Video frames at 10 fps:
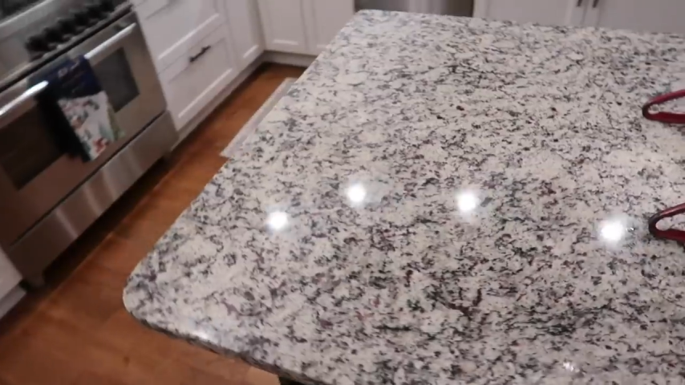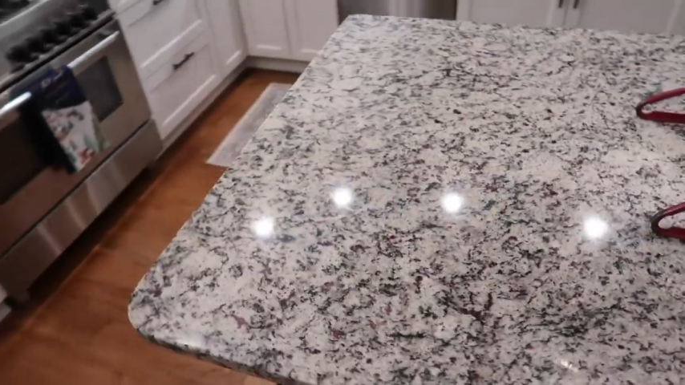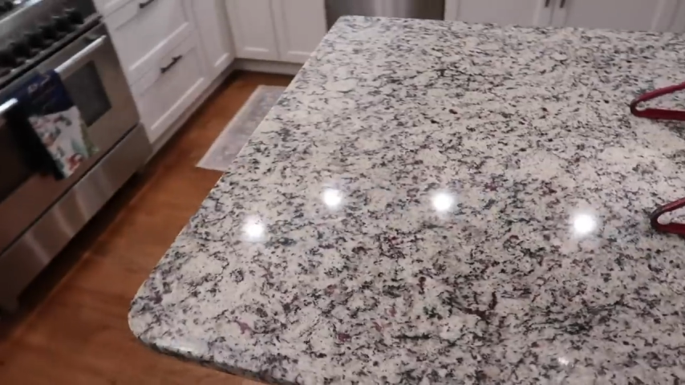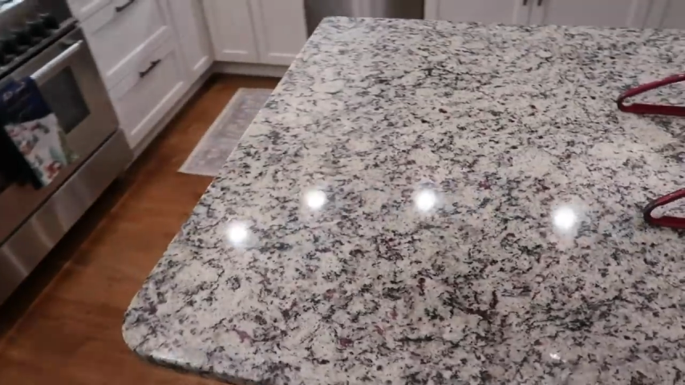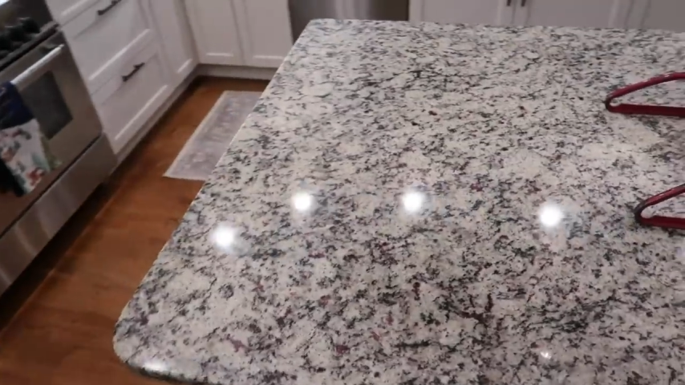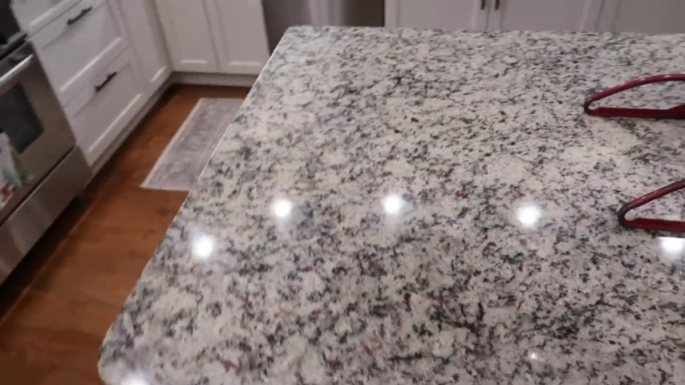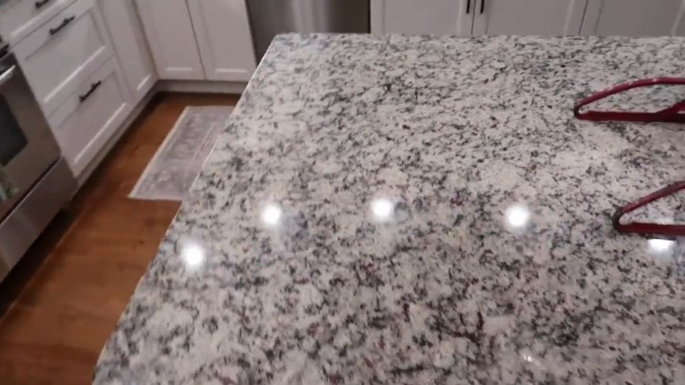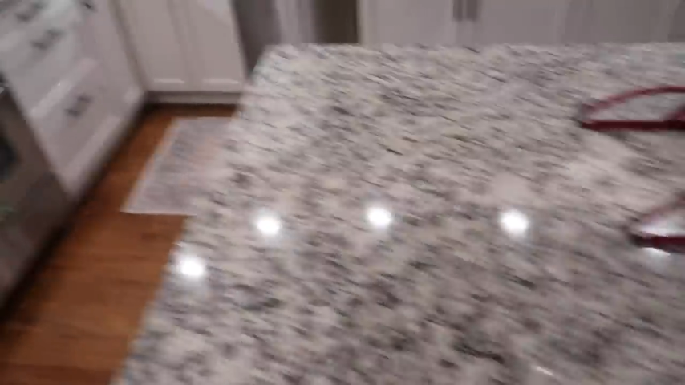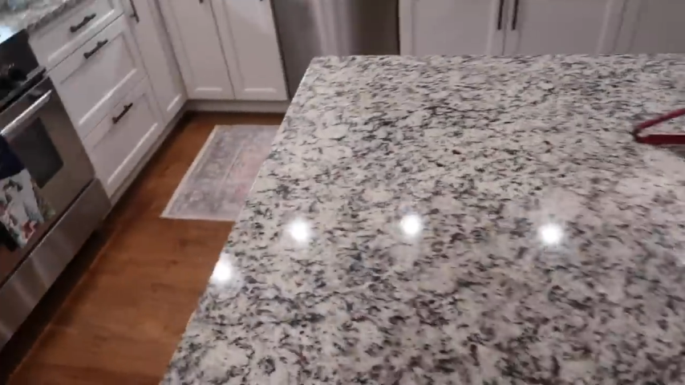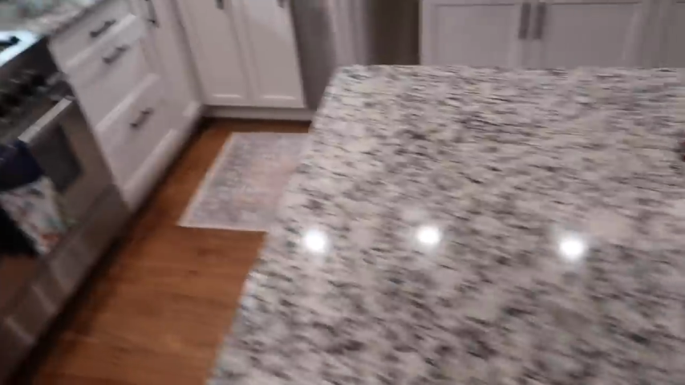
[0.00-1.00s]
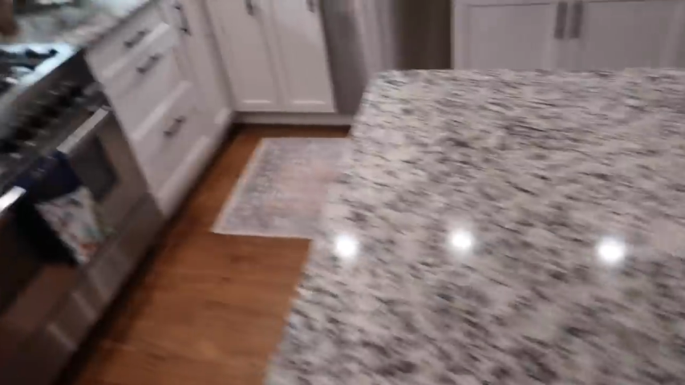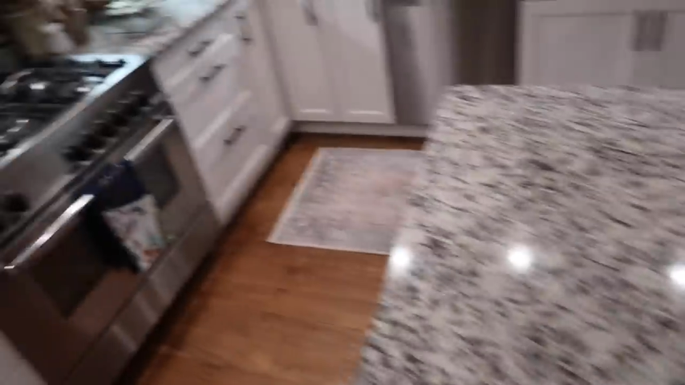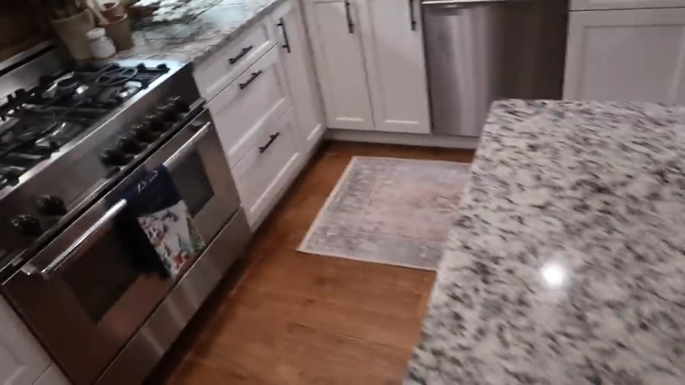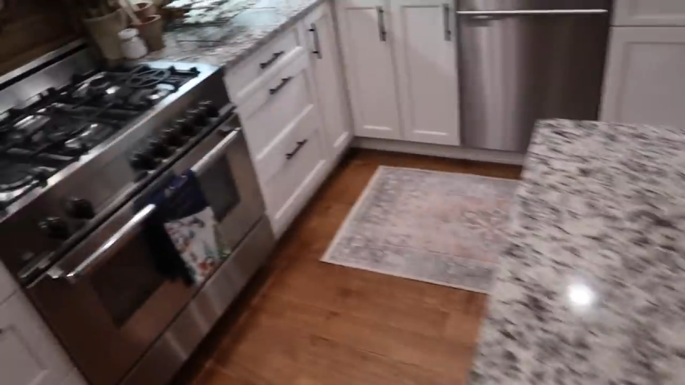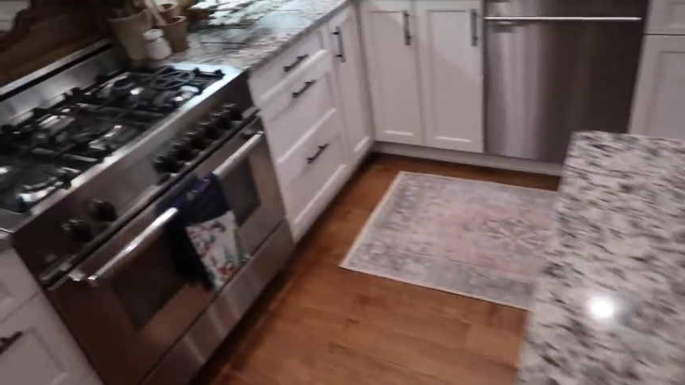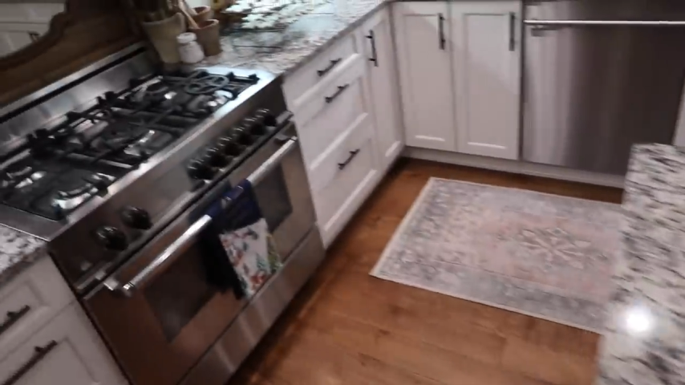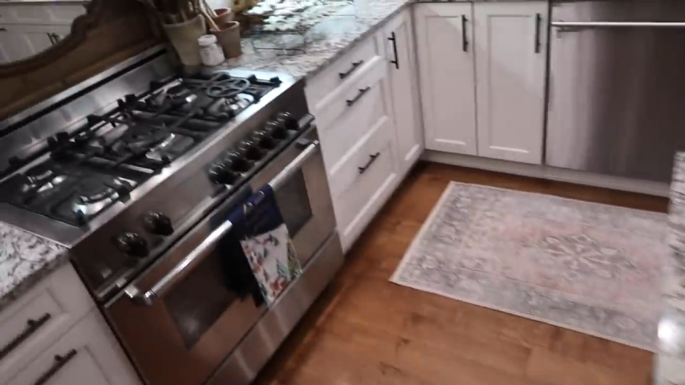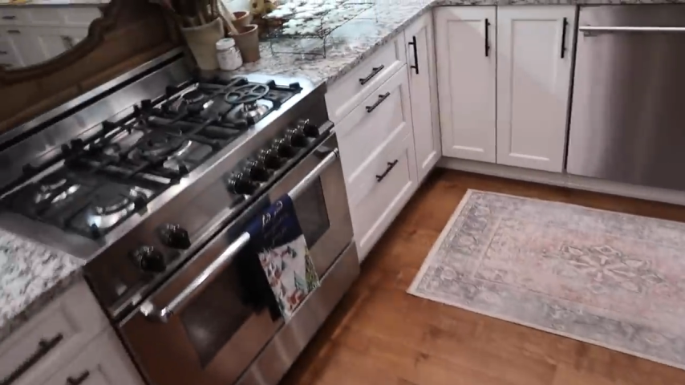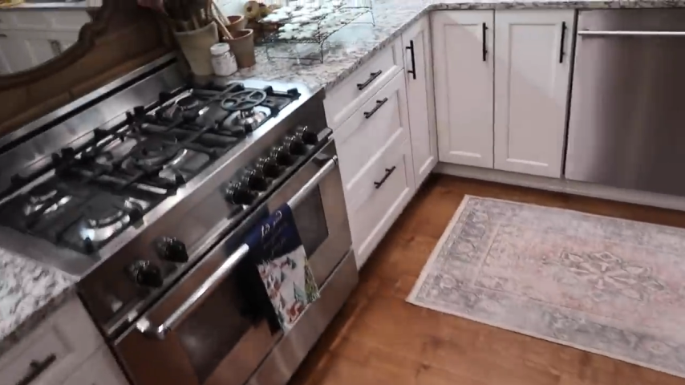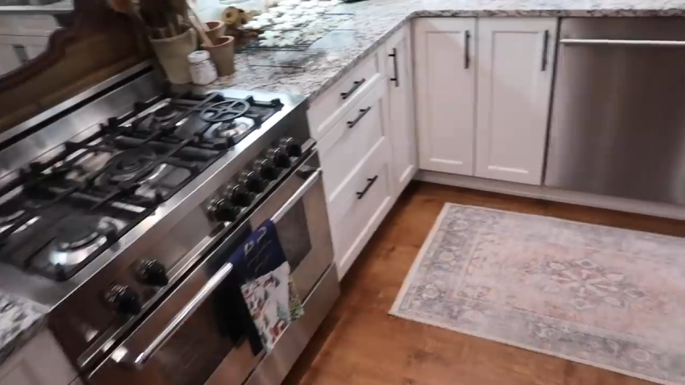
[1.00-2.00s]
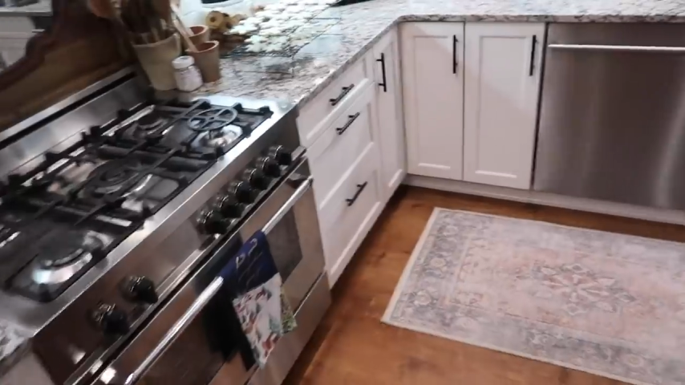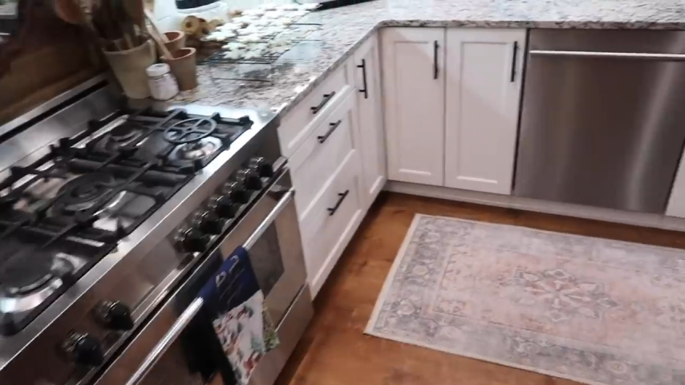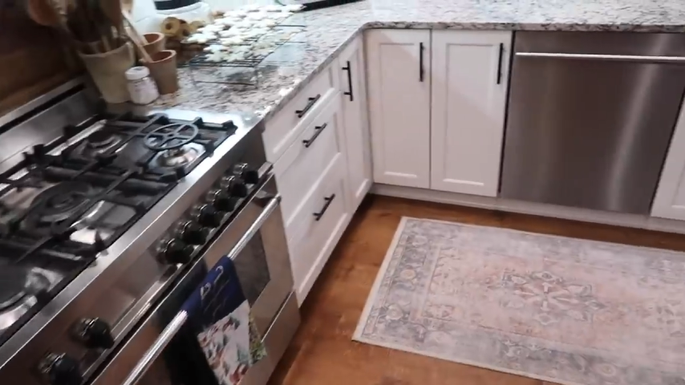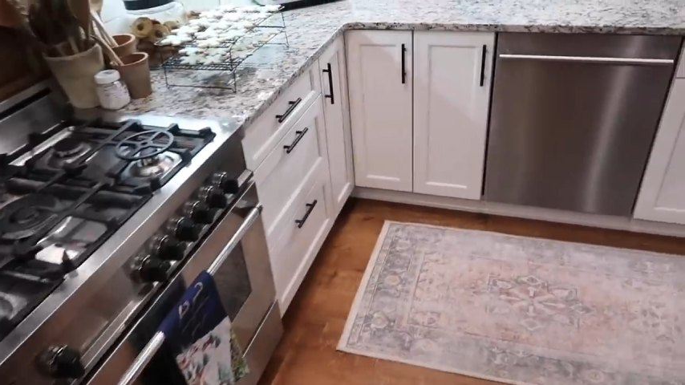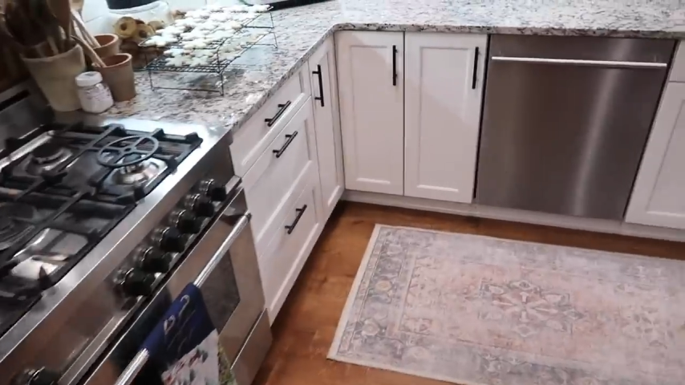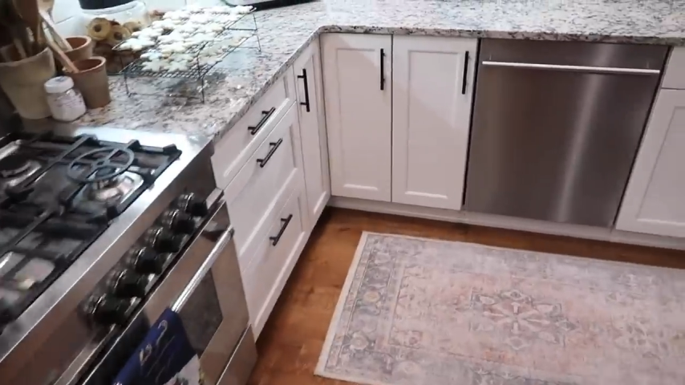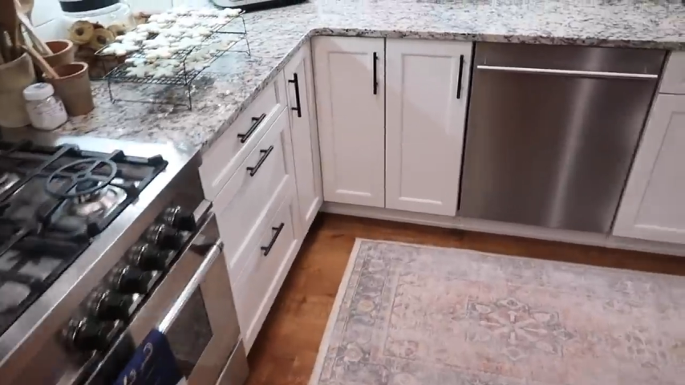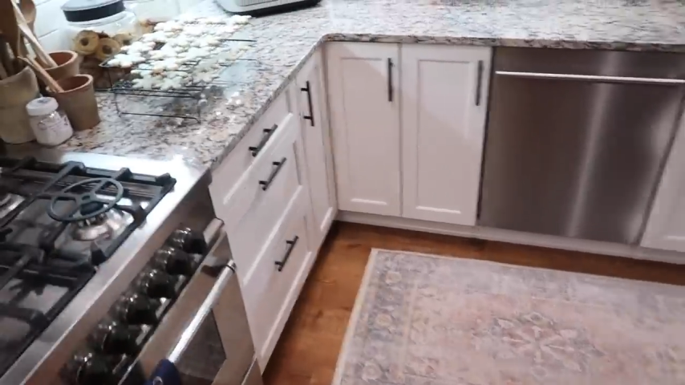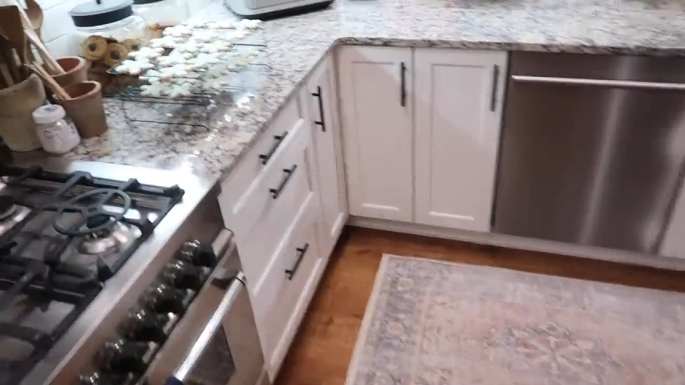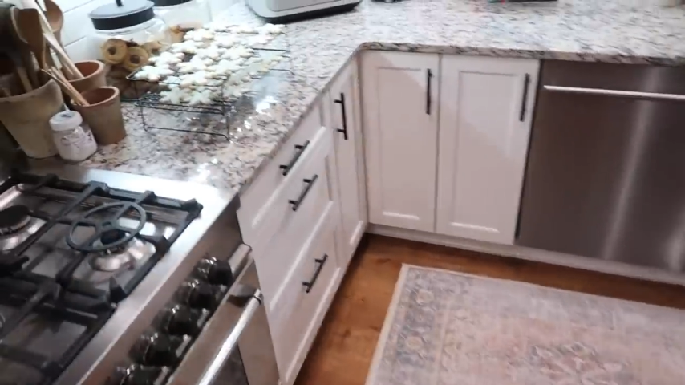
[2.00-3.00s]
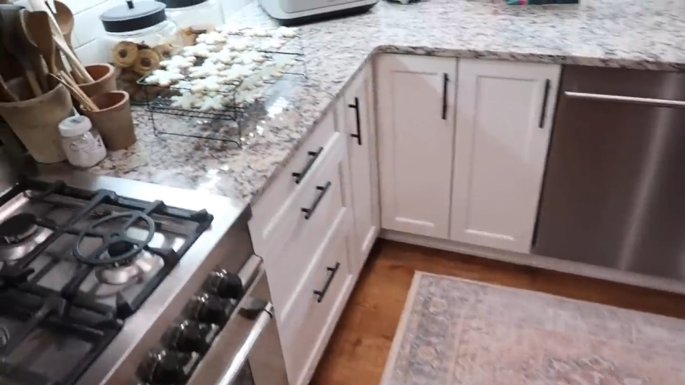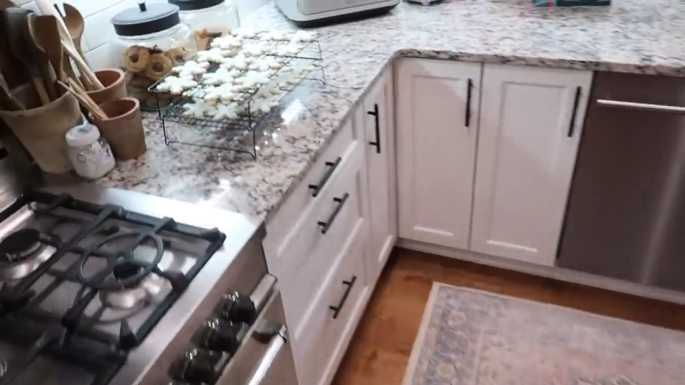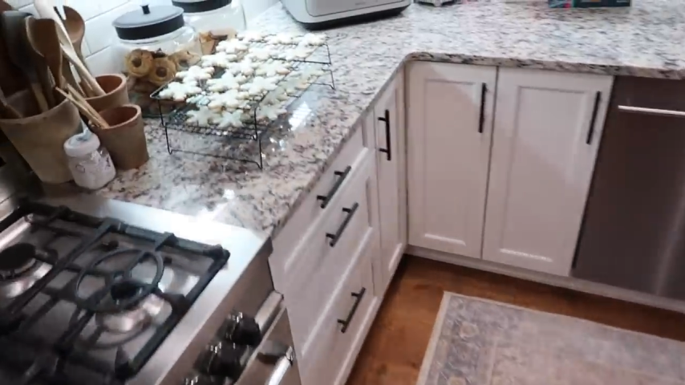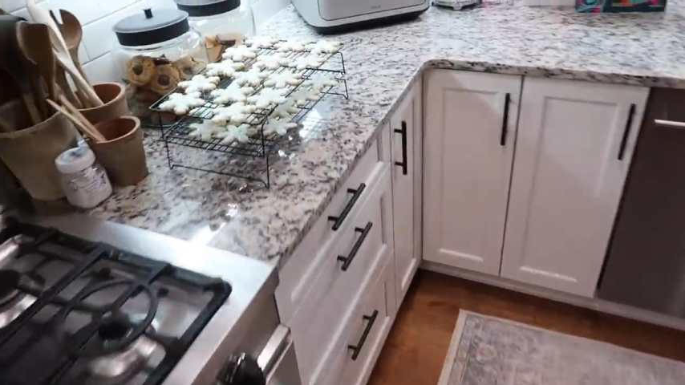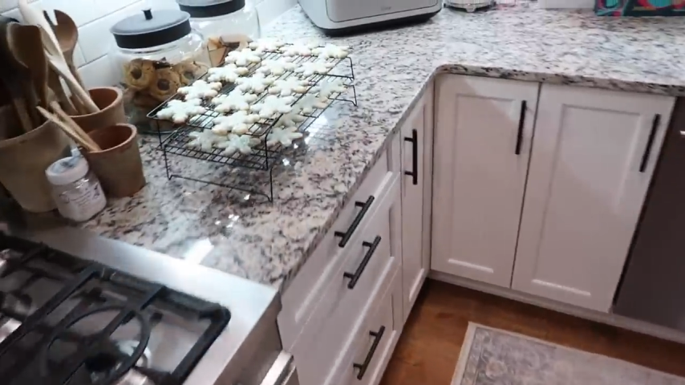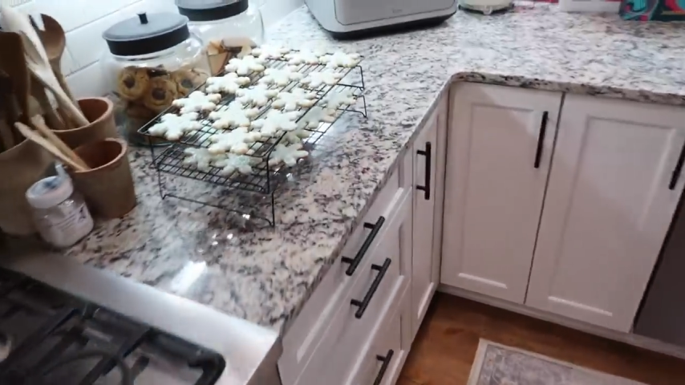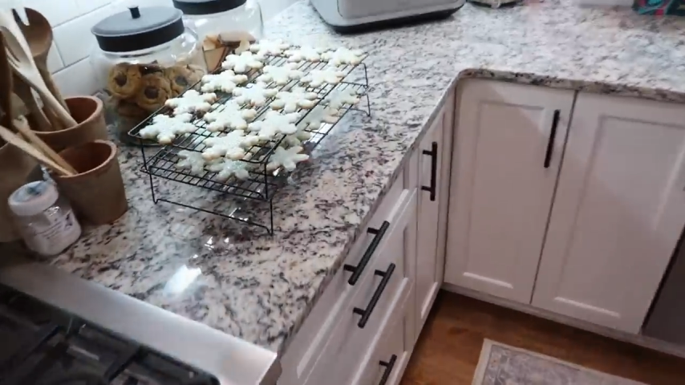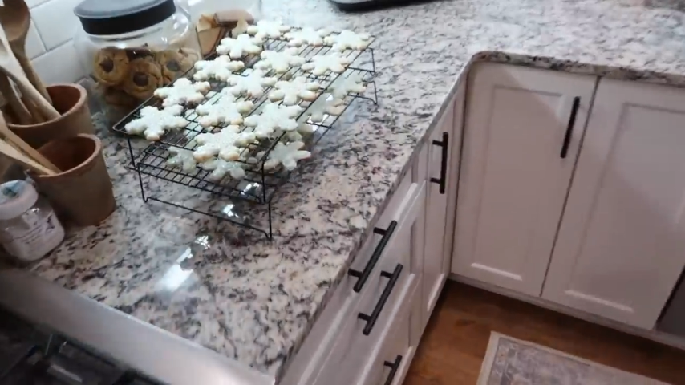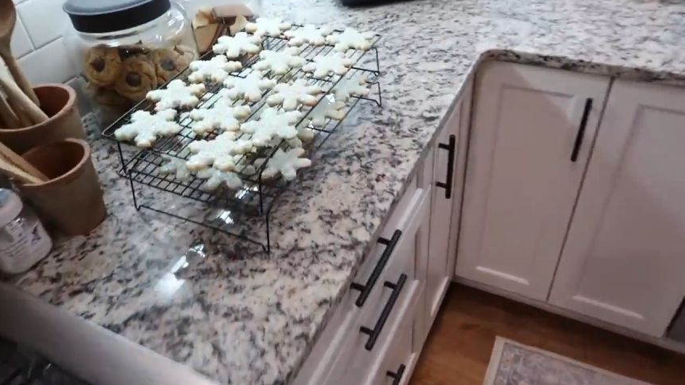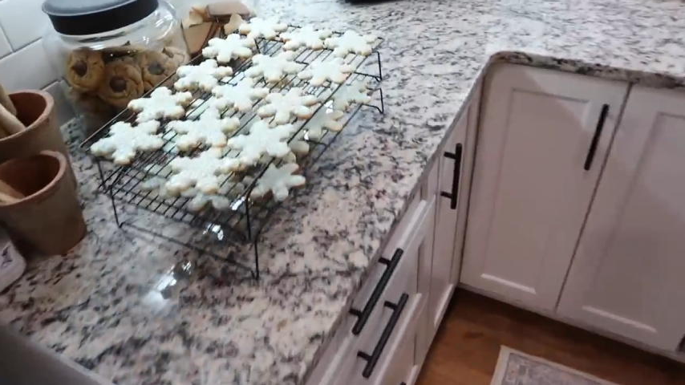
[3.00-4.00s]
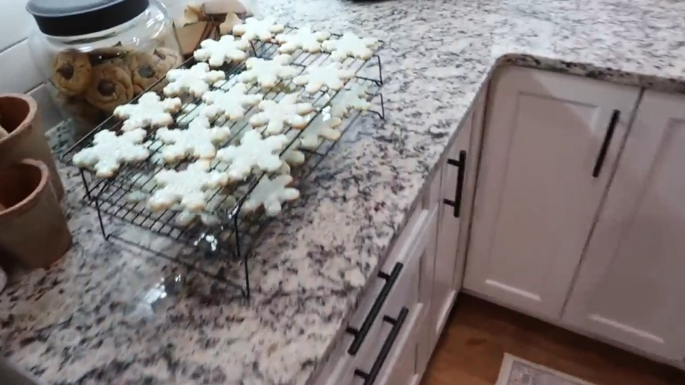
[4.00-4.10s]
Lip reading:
No face is visible, so there are no lips to read.